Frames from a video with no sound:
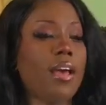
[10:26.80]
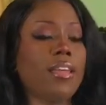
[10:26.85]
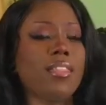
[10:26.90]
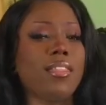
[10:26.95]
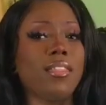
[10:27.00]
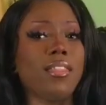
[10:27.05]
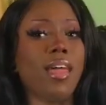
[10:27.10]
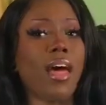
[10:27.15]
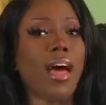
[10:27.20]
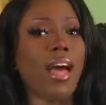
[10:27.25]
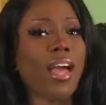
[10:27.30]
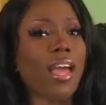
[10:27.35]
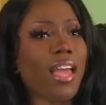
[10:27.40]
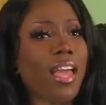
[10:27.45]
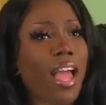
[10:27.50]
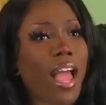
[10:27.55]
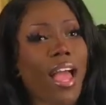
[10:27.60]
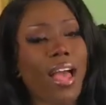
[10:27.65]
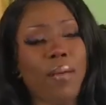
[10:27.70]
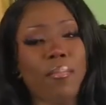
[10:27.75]
I
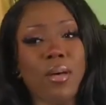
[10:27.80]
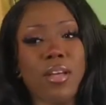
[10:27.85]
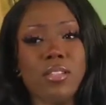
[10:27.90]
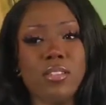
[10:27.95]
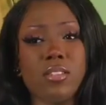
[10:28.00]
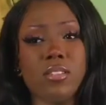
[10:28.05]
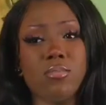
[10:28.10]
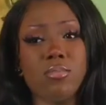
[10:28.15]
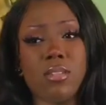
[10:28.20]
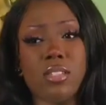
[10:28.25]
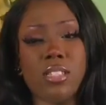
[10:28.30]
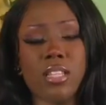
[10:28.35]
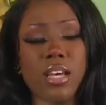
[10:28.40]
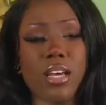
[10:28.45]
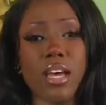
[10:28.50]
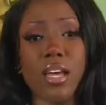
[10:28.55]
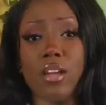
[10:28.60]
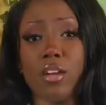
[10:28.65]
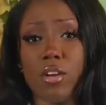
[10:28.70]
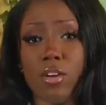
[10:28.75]
am a two-piece set kind of
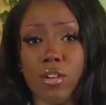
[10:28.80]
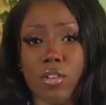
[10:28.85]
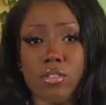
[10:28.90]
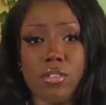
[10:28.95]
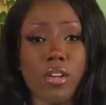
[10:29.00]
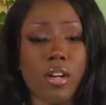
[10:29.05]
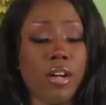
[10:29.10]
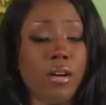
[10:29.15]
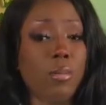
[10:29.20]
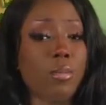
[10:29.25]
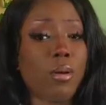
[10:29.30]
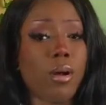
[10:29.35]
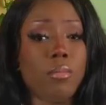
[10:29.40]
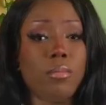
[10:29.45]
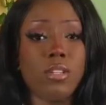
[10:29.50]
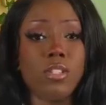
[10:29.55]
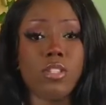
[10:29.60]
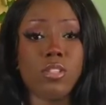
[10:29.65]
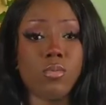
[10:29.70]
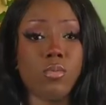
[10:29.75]
girl, so I'll probably
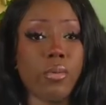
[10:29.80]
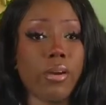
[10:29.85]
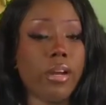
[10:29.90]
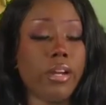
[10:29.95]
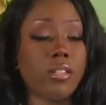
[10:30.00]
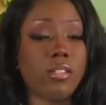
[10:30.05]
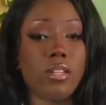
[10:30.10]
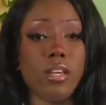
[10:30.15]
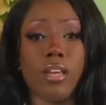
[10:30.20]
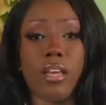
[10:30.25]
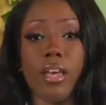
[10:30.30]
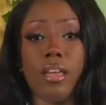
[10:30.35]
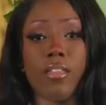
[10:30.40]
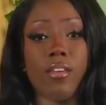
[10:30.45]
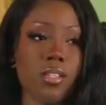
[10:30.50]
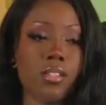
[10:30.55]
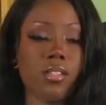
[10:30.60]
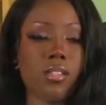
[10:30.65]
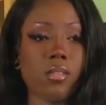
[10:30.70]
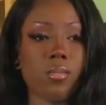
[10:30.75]
just wear it together.
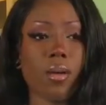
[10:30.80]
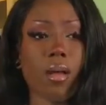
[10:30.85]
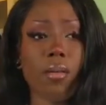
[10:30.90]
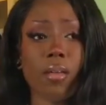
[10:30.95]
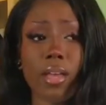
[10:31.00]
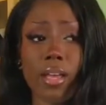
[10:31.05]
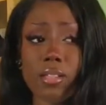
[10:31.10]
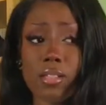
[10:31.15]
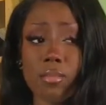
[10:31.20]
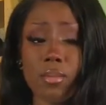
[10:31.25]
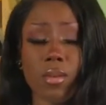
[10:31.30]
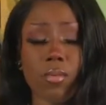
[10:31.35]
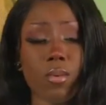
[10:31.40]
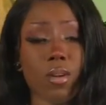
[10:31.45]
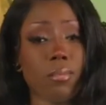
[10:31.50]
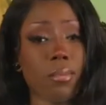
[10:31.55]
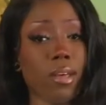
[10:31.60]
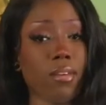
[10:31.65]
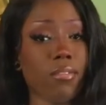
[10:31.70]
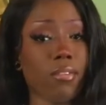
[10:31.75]
This probably has to be one of my
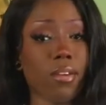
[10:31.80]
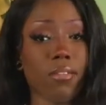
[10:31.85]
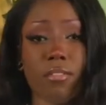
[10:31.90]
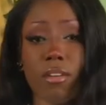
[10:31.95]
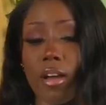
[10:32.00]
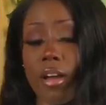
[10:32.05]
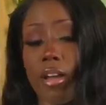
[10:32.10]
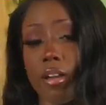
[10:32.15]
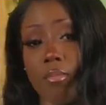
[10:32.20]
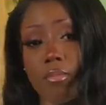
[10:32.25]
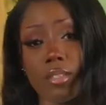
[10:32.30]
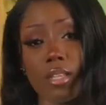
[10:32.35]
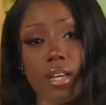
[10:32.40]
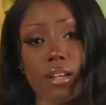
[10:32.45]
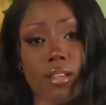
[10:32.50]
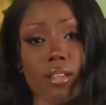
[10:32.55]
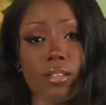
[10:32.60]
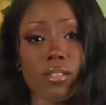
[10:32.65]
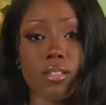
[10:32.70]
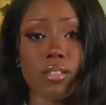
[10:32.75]
favorite items out of this
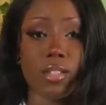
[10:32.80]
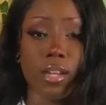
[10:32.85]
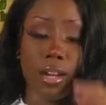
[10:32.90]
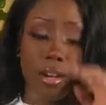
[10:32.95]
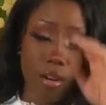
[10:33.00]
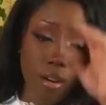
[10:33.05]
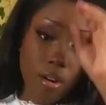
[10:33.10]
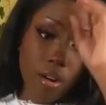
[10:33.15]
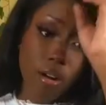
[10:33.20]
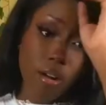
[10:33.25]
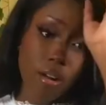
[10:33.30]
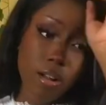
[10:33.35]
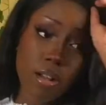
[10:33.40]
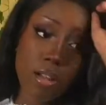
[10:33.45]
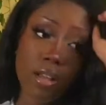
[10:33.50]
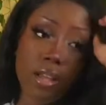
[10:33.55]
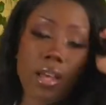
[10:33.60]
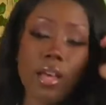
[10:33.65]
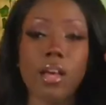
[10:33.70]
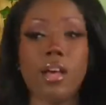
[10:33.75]
entire haul.
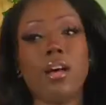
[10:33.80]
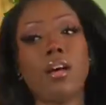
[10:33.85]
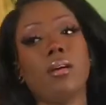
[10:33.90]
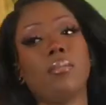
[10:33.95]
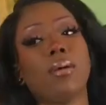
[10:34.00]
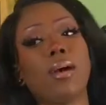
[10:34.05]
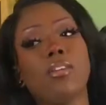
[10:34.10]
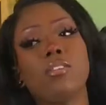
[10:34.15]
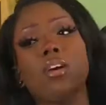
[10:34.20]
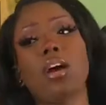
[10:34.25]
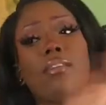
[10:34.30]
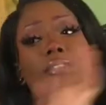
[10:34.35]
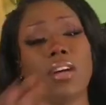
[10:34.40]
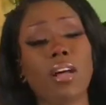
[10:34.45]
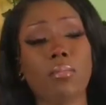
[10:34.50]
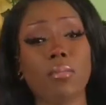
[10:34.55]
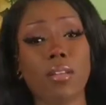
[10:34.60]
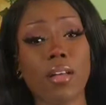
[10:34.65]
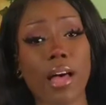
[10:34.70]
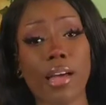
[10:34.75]
I do have a couple of
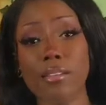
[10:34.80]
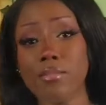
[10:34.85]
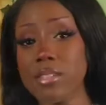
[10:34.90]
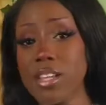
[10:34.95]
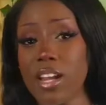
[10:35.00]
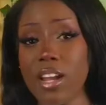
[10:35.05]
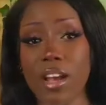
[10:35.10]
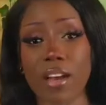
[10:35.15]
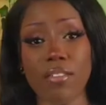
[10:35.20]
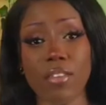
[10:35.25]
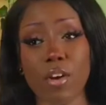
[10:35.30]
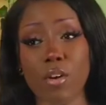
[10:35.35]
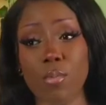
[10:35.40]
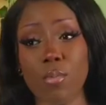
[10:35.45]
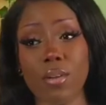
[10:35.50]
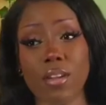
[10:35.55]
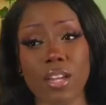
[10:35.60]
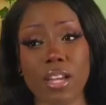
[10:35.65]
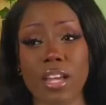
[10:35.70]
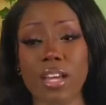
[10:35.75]
items that I haven't opened
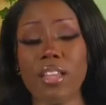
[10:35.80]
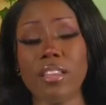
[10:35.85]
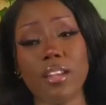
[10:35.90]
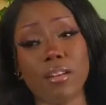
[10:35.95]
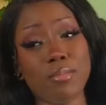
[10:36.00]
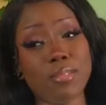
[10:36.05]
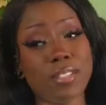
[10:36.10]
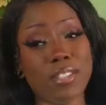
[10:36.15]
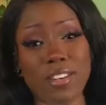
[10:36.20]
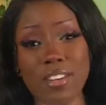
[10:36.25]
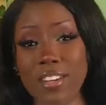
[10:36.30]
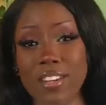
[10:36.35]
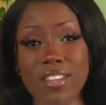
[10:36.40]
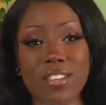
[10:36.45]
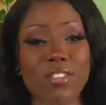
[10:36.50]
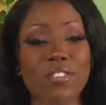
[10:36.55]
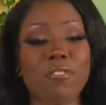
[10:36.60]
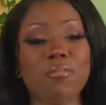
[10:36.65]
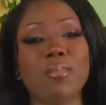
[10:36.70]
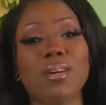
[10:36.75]
yet that I'm still getting through,
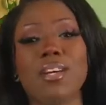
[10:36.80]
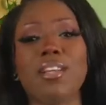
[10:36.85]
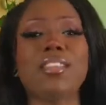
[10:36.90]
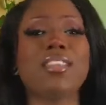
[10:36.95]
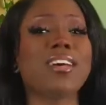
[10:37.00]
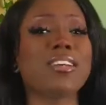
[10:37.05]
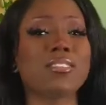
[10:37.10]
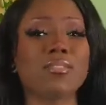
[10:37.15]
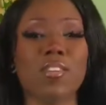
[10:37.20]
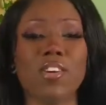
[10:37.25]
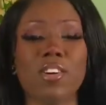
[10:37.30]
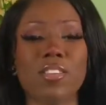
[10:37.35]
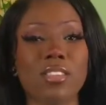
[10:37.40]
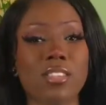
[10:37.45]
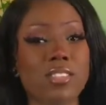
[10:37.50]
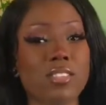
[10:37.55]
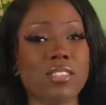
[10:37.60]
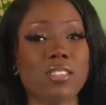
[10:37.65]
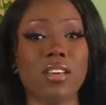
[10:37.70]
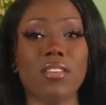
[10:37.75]
but thus far this is
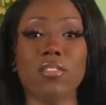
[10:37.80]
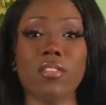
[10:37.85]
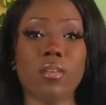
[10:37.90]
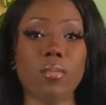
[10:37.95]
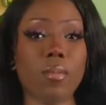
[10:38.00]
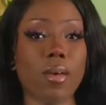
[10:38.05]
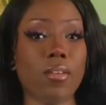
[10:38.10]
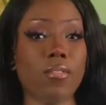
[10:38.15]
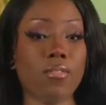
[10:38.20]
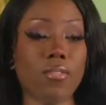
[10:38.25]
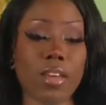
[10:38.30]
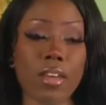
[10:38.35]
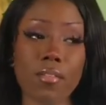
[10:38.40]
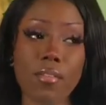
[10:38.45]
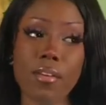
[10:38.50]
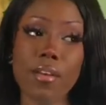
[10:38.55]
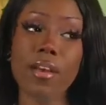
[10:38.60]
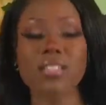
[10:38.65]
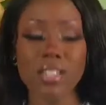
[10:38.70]
definitely my favorite.